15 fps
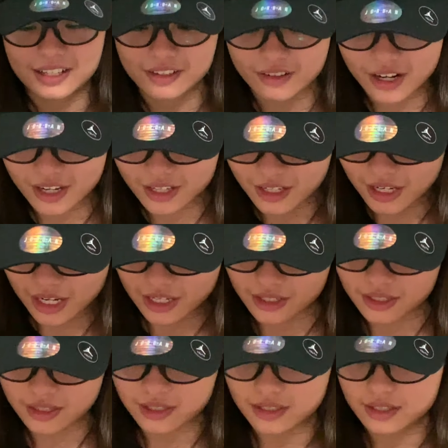right here
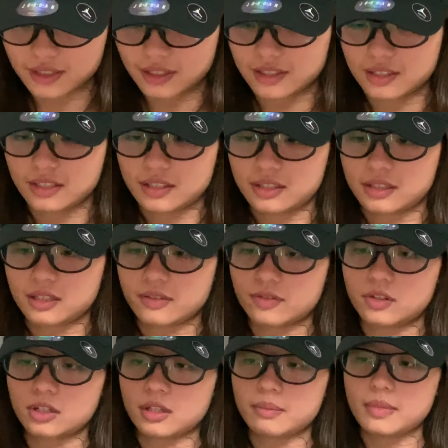guys. They've
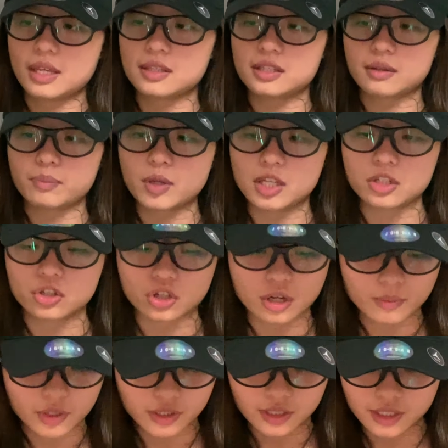got amazing paint
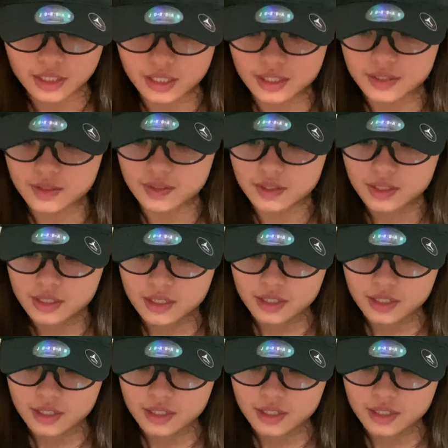job on this.